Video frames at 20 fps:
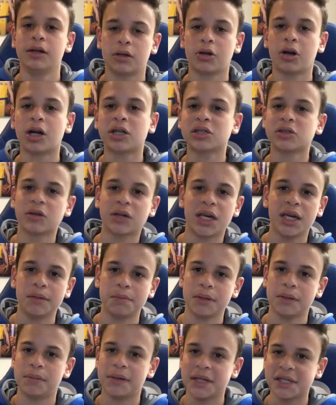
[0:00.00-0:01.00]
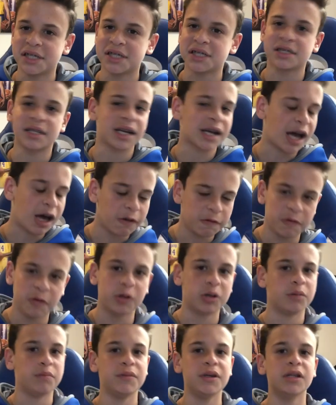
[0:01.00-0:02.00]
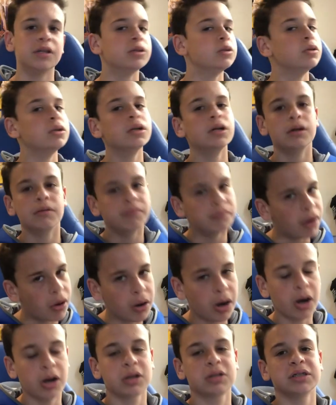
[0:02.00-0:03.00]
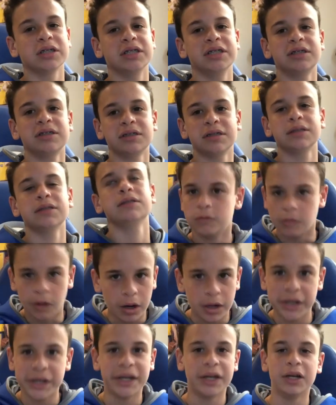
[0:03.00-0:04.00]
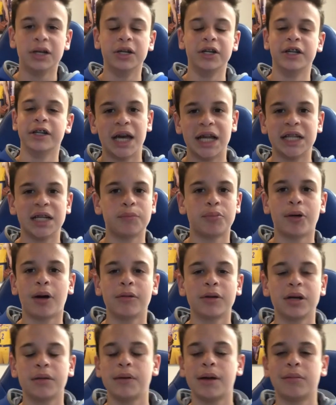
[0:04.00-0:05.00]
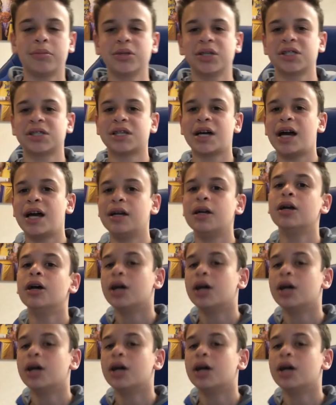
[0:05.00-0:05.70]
They're also keeping pieces like Al-Farouq Aminu, Mo Harkless, Rodney Hood, and they're probably going to be able to sign